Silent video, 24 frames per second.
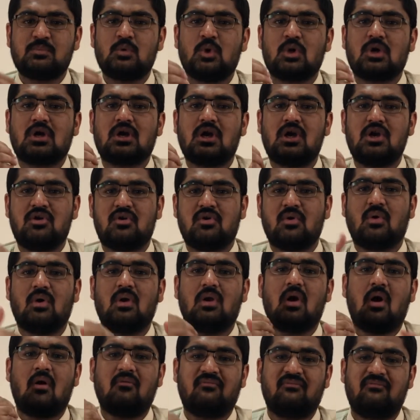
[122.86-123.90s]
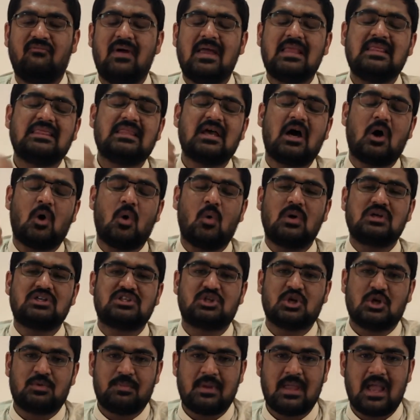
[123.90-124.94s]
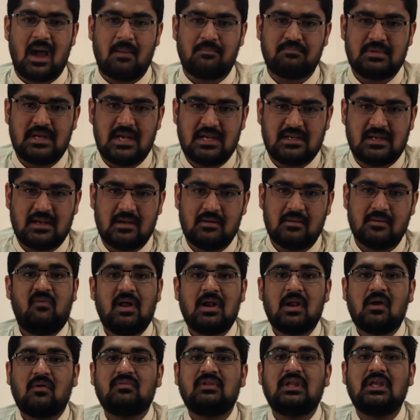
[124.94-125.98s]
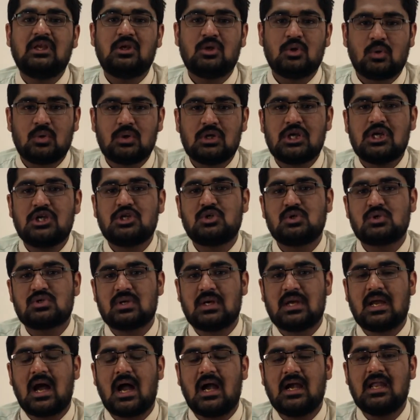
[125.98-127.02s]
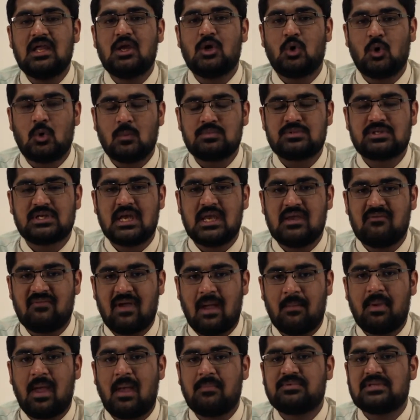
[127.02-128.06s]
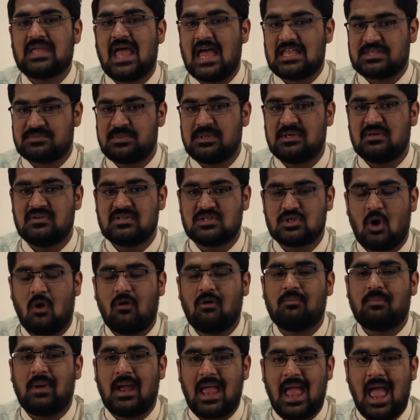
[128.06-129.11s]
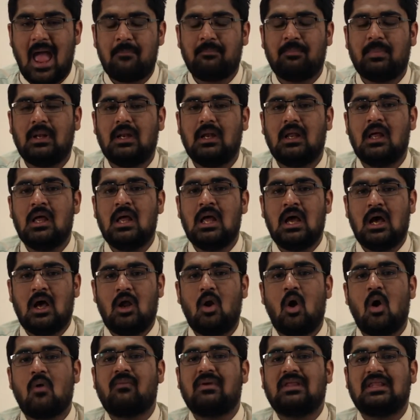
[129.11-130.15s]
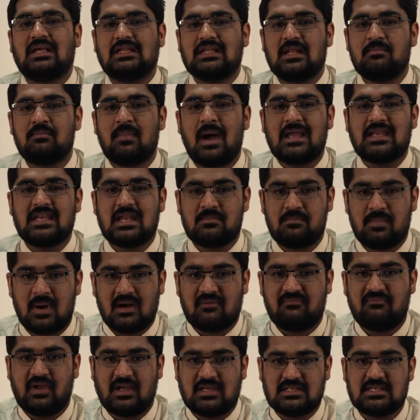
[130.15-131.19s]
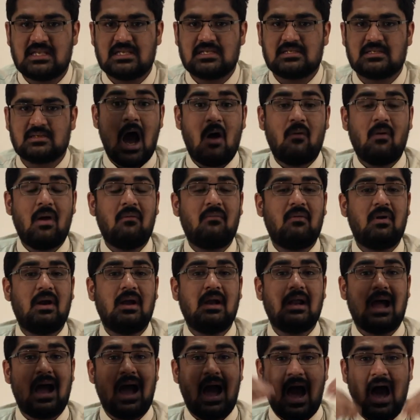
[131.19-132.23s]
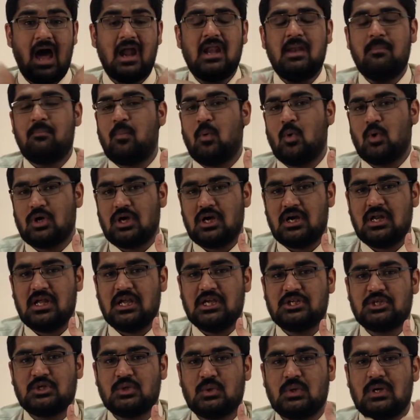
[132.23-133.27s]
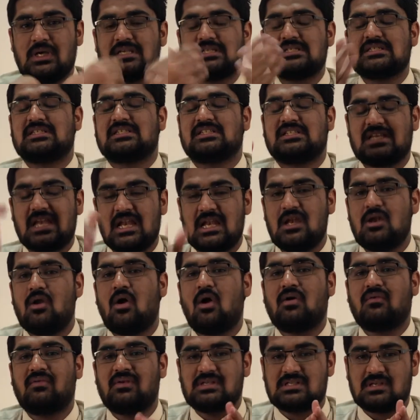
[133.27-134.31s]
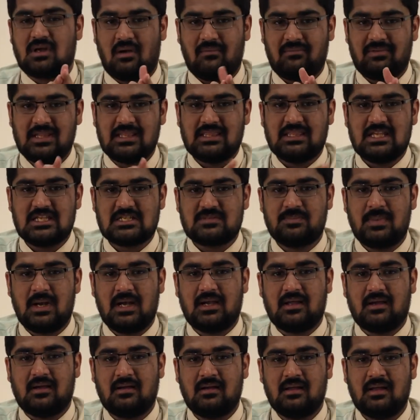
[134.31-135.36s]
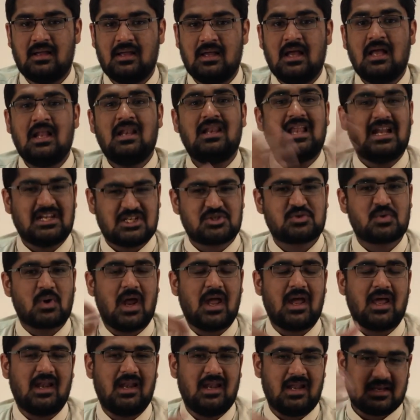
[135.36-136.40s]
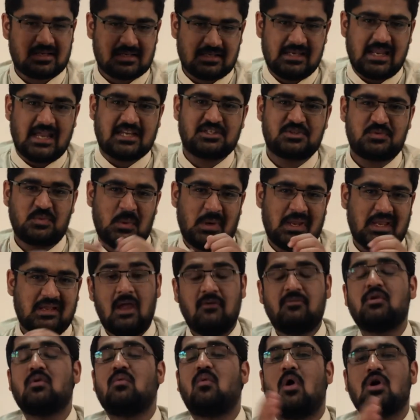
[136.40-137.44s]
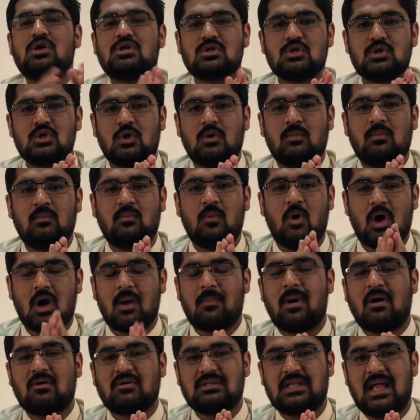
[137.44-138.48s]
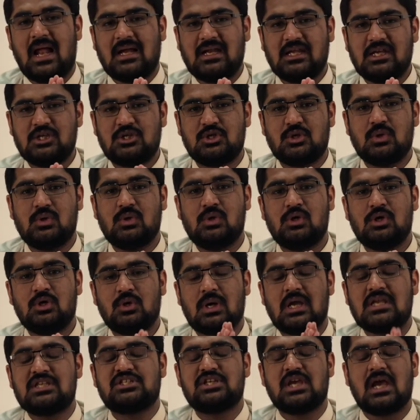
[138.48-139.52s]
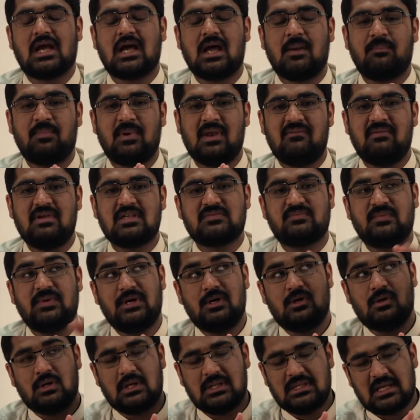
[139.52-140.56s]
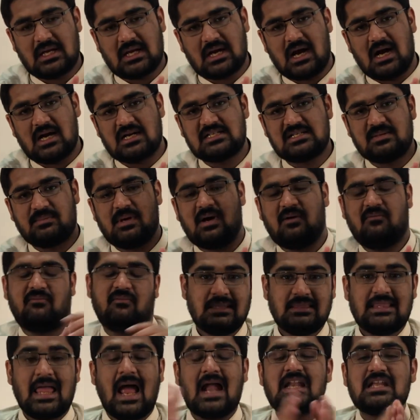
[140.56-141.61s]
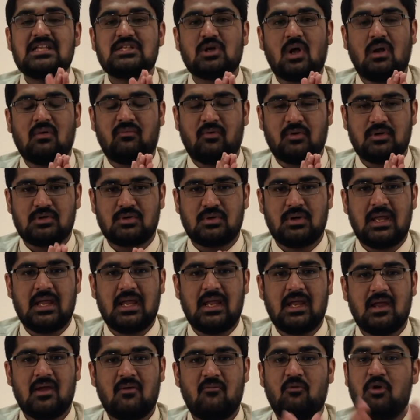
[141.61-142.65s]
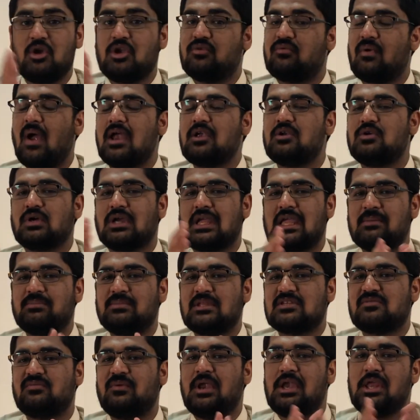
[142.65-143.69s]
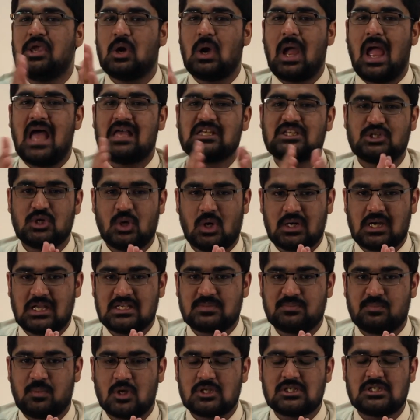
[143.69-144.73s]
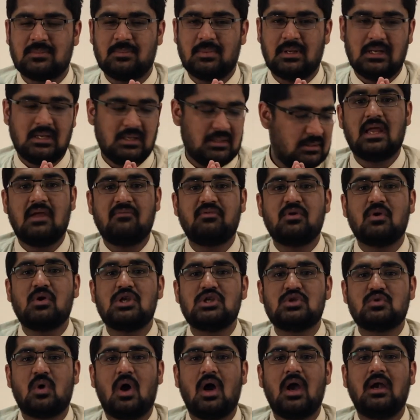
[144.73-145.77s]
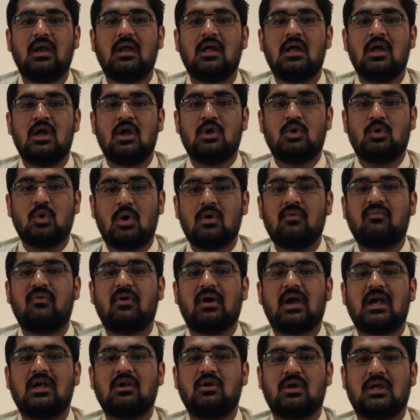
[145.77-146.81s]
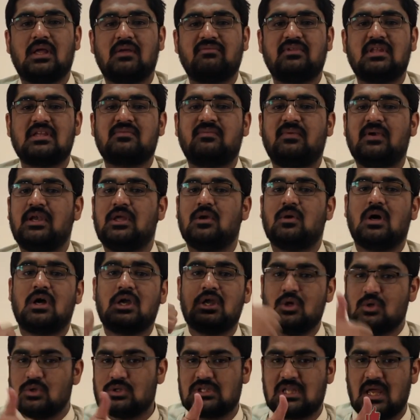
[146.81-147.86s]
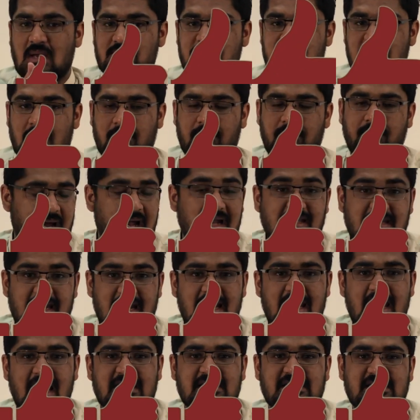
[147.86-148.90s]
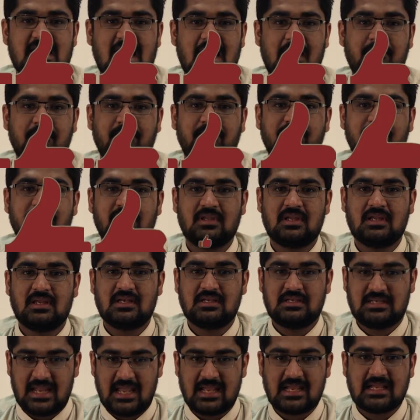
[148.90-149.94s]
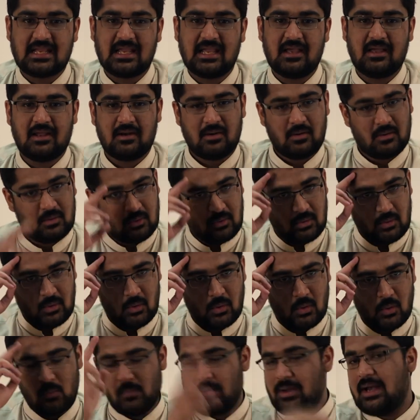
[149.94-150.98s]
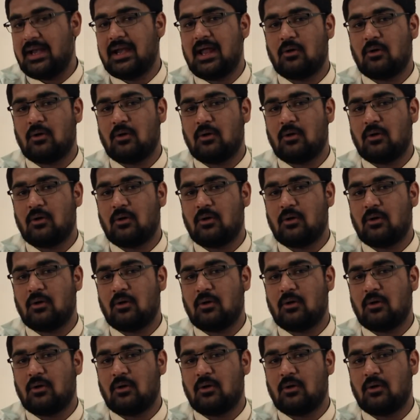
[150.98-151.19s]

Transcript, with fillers: more control of when the OS should be updated. One of the known issues regarding home screen web apps has been resolved by Apple along with other minor bug fixes. However, our reported issue is still not resolved in this beta. Let's try our luck next week. If you want to know more about that issue, you can check our previous video in the cards above. That is all for today. We tried to keep this video as short as possible. If you enjoyed, don't forget to give this video a huge thumbs up. Until next time, take care, over and